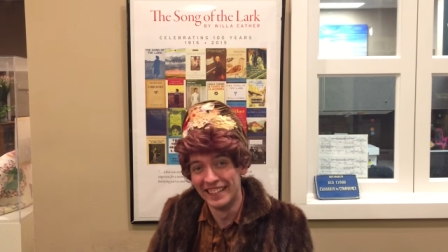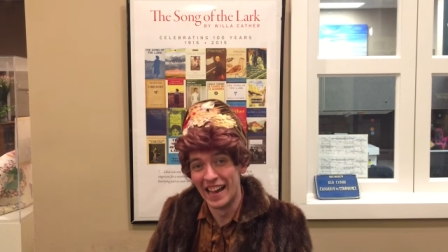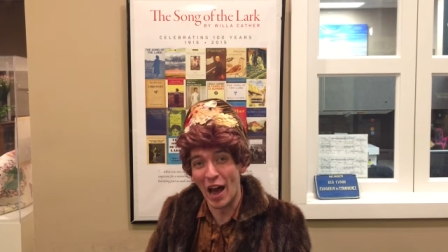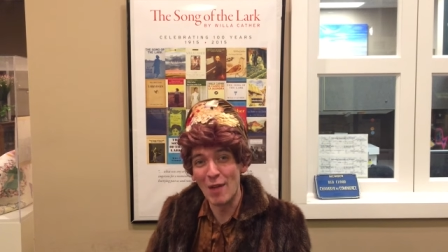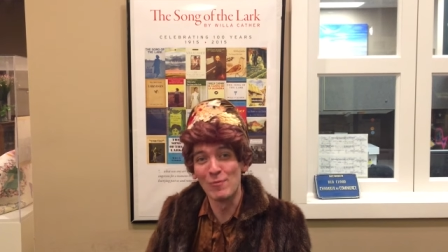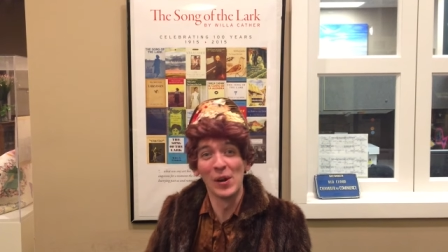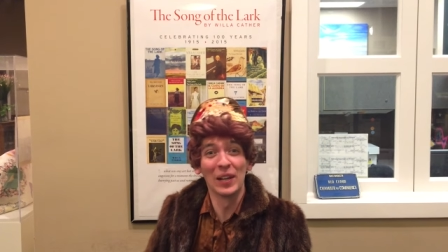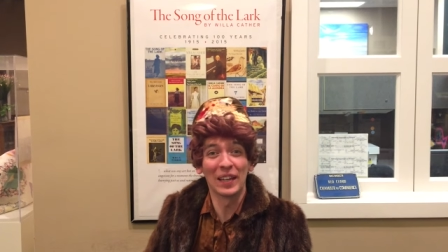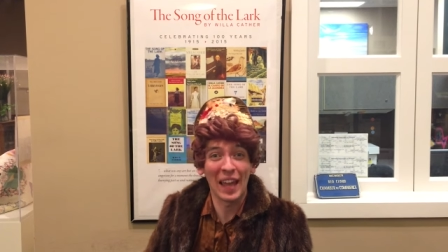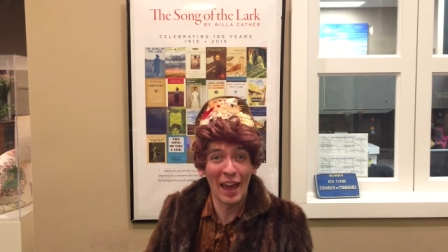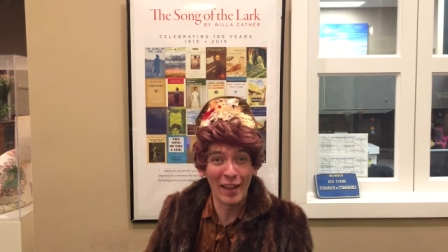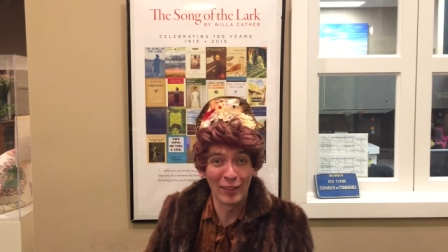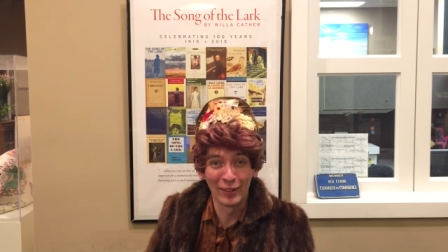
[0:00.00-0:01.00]
I'm Willa
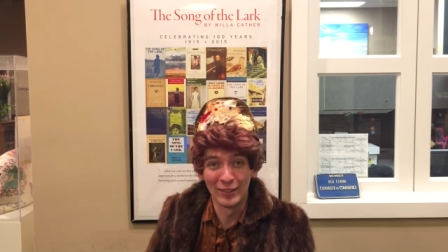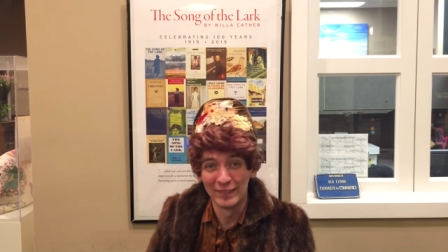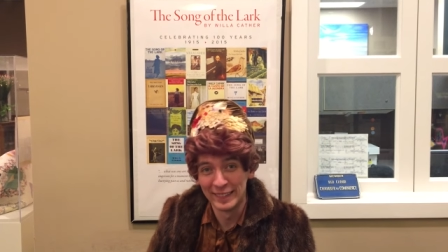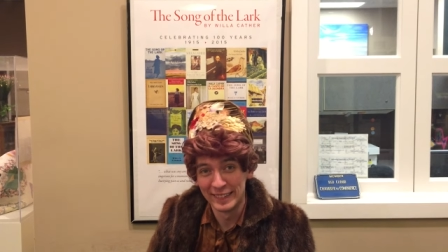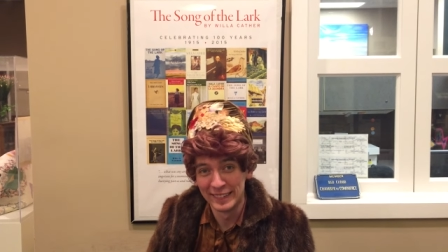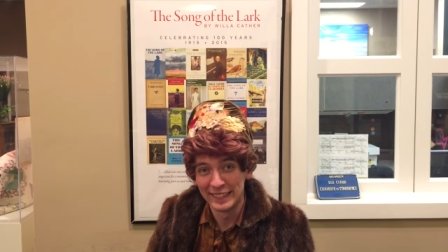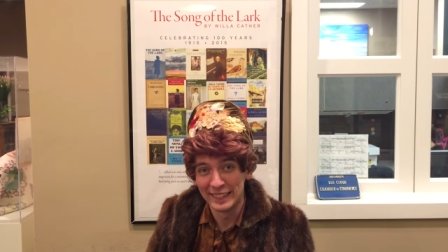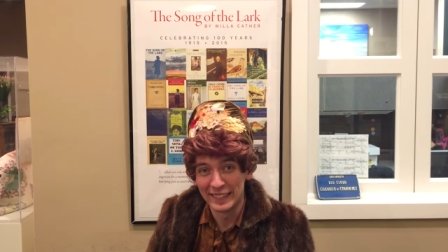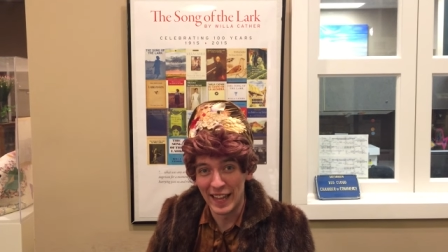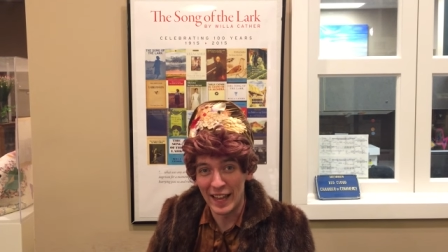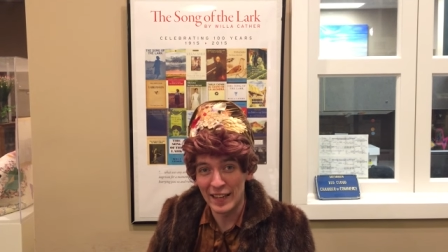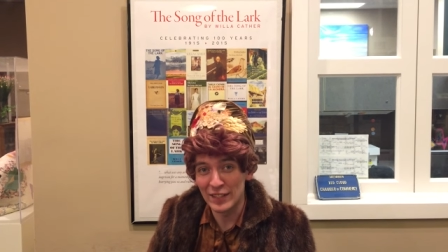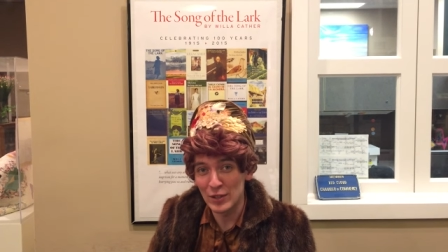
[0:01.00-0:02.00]
Cather.
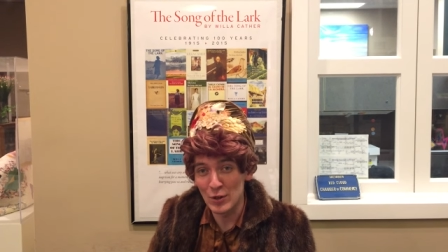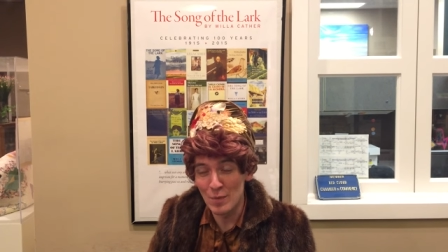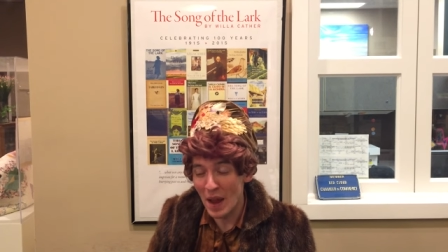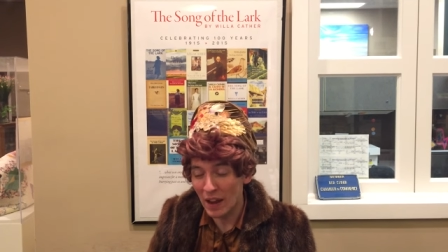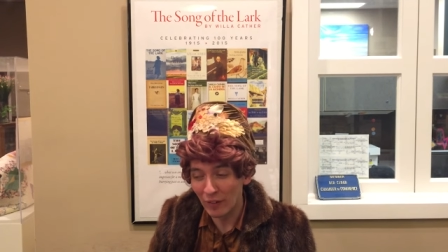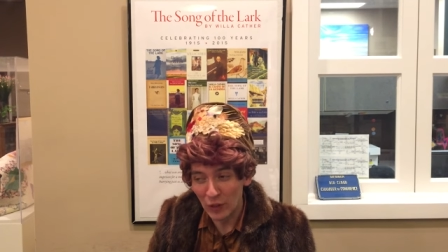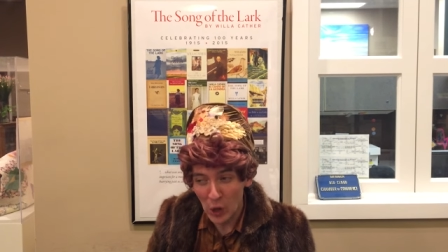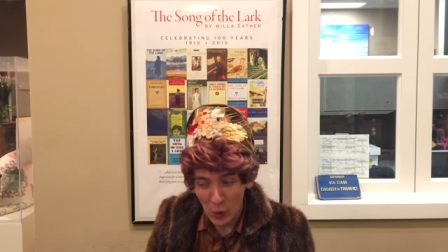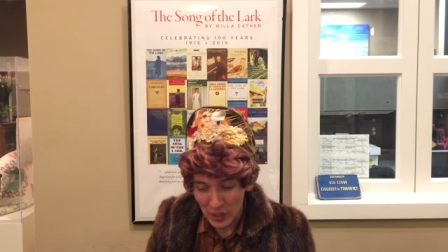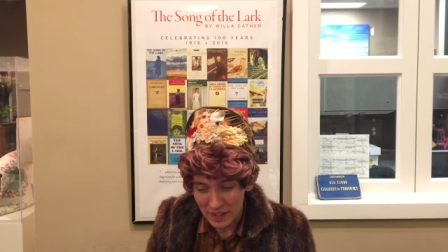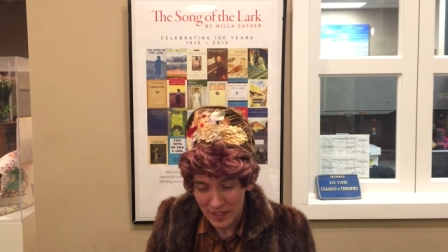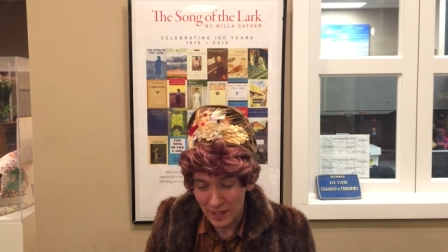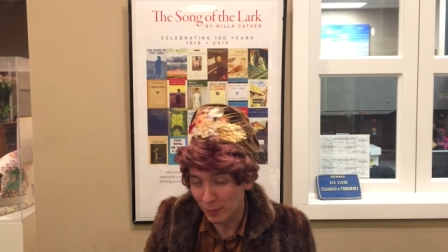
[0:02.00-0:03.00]
As you may have
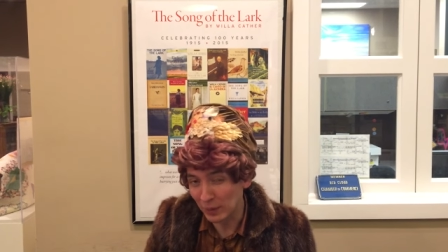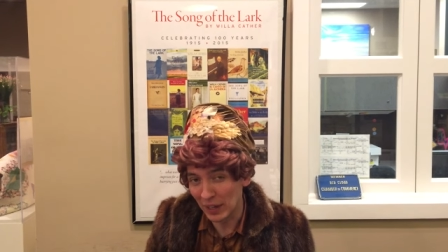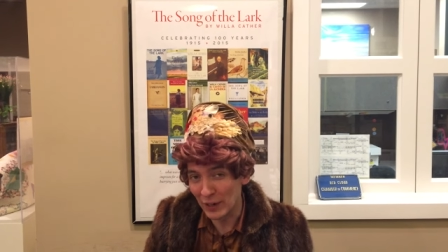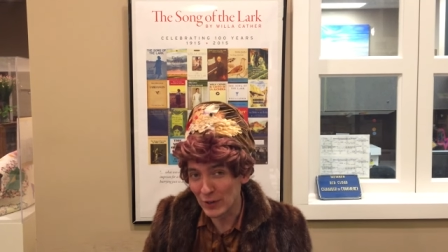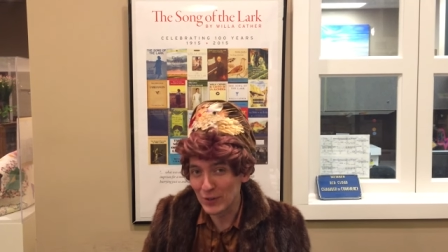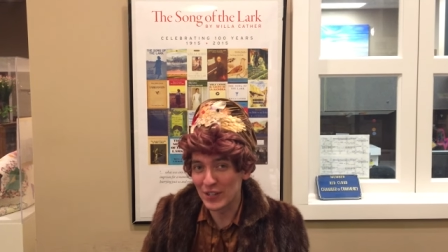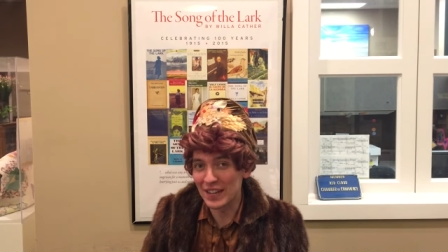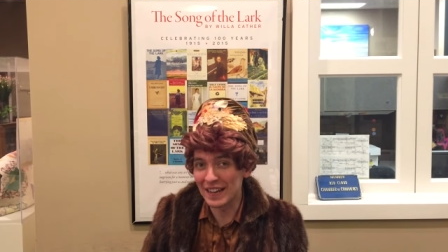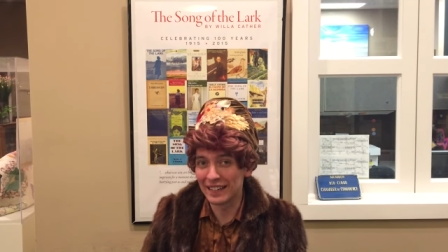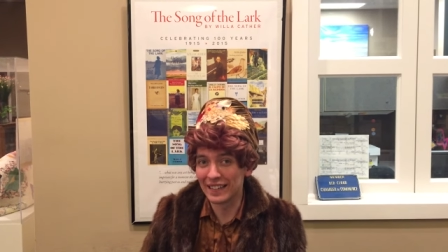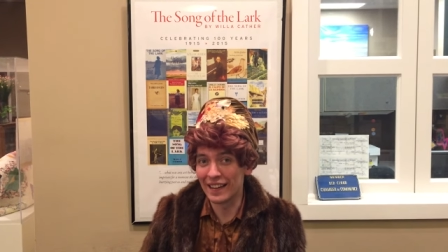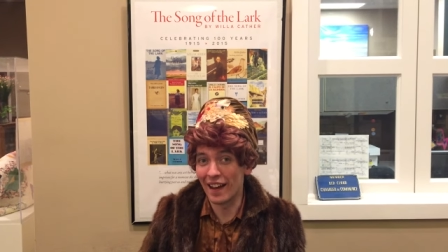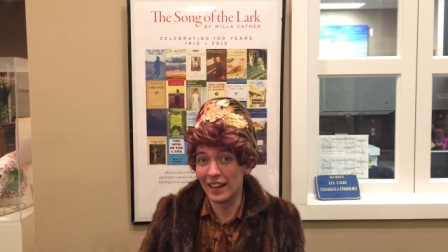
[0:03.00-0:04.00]
noticed, the play you're
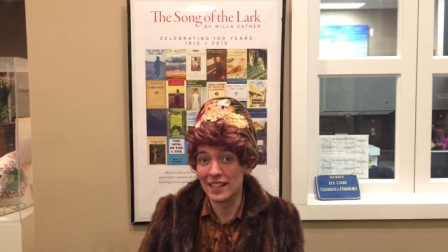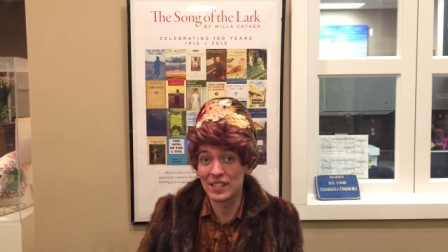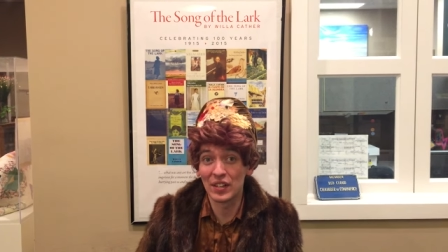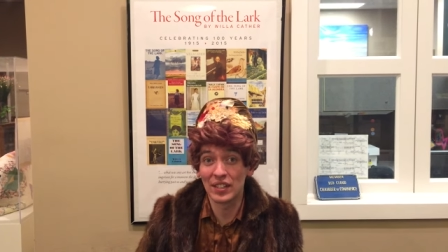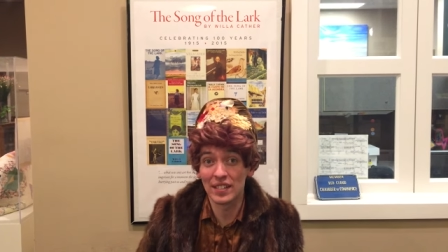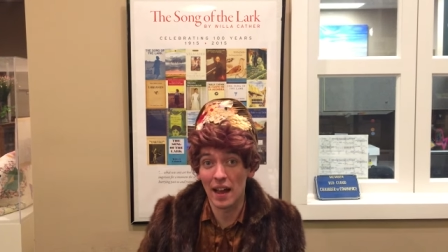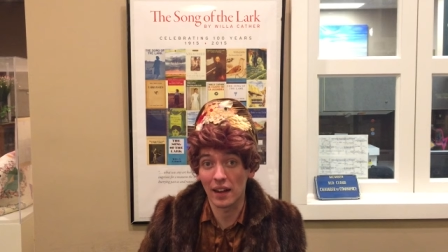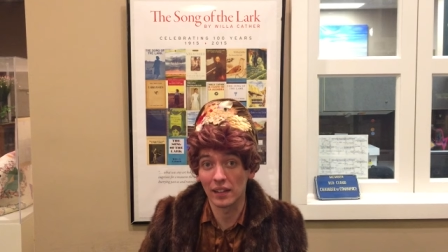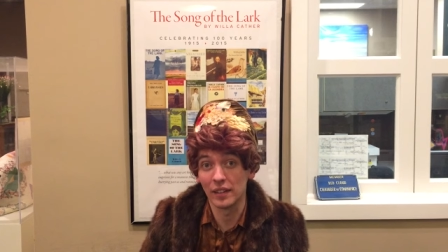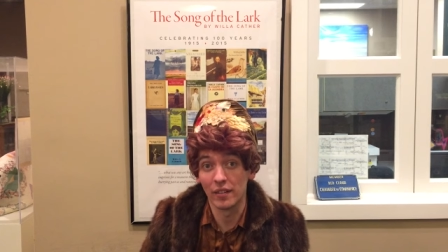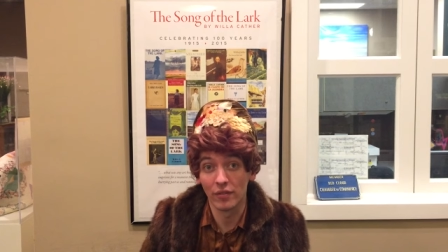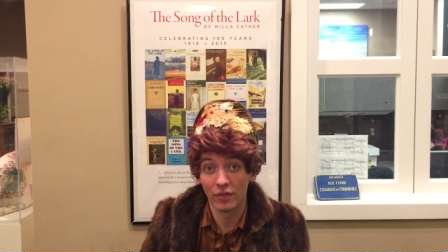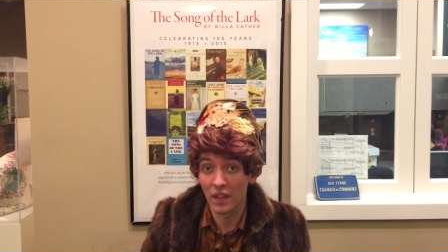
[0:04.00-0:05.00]
seeing tonight isn't
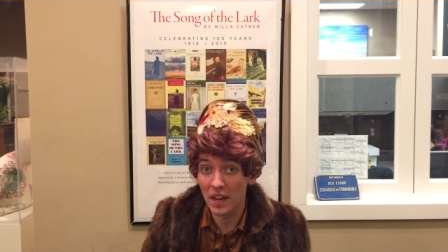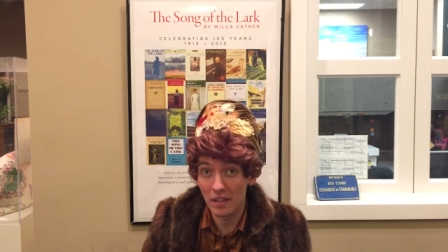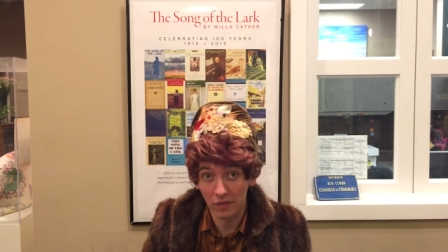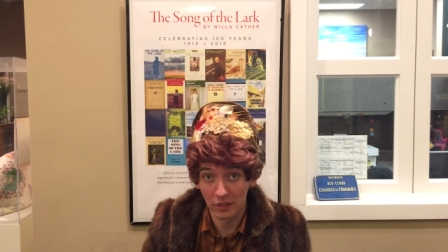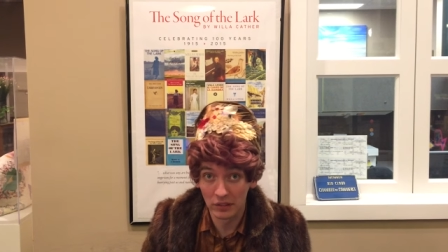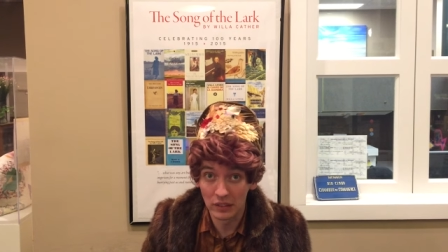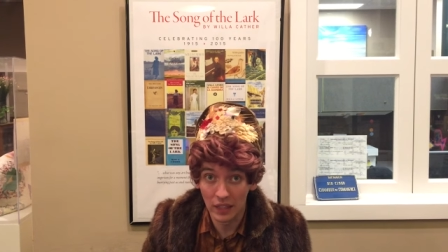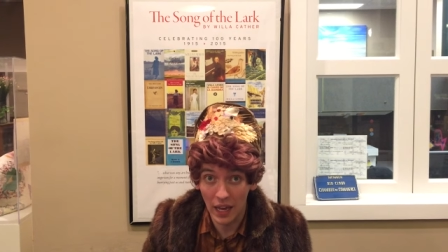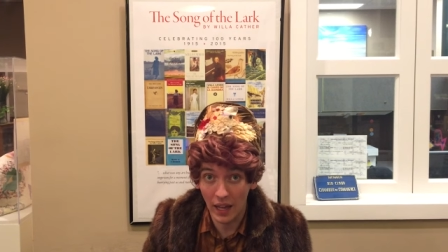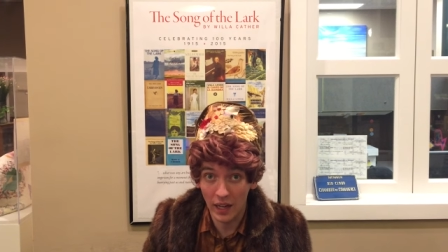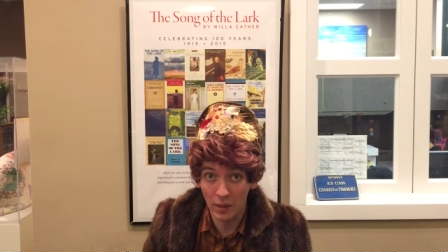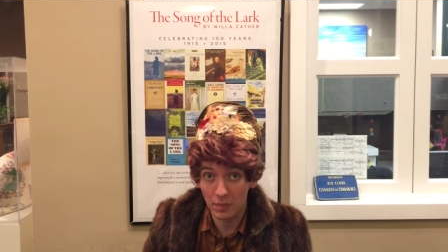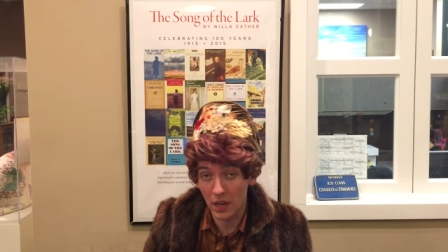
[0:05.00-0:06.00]
exactly a faithful
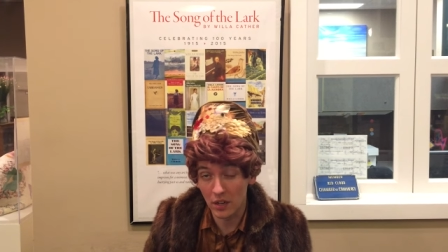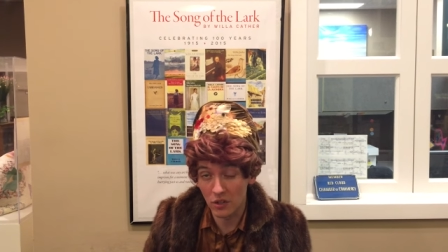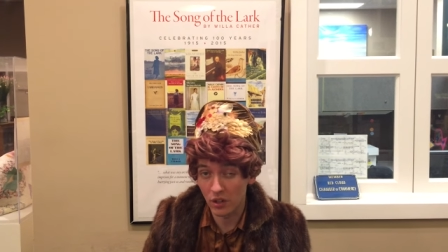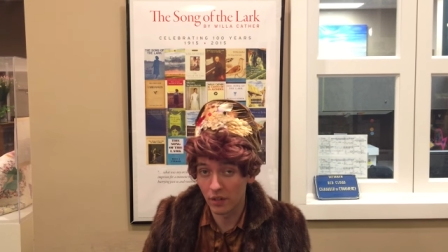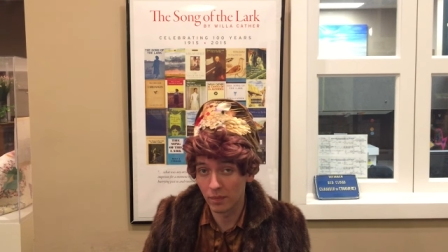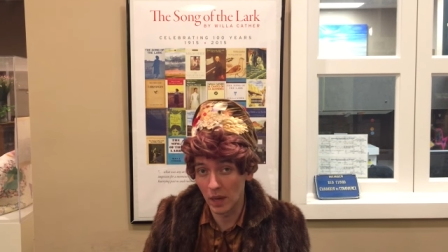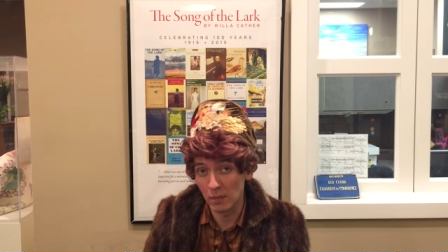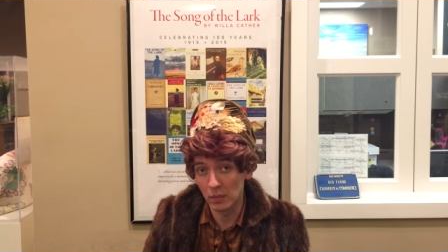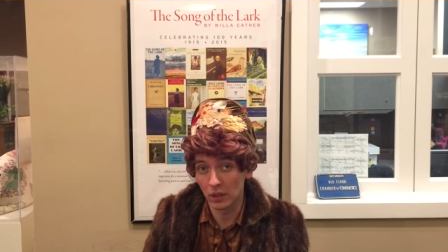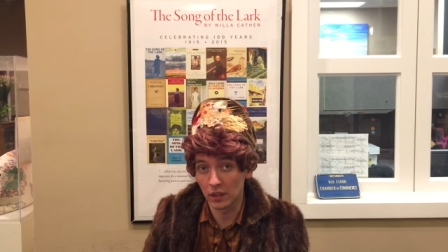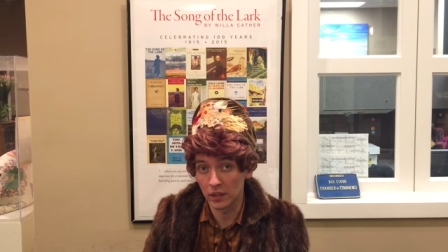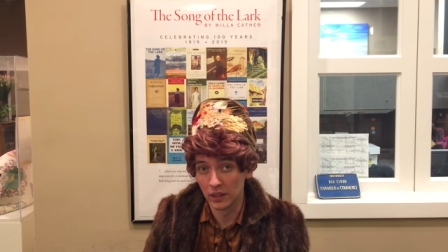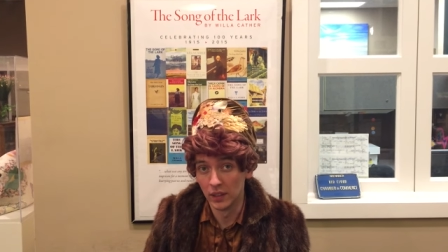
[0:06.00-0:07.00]
adaptation of my book.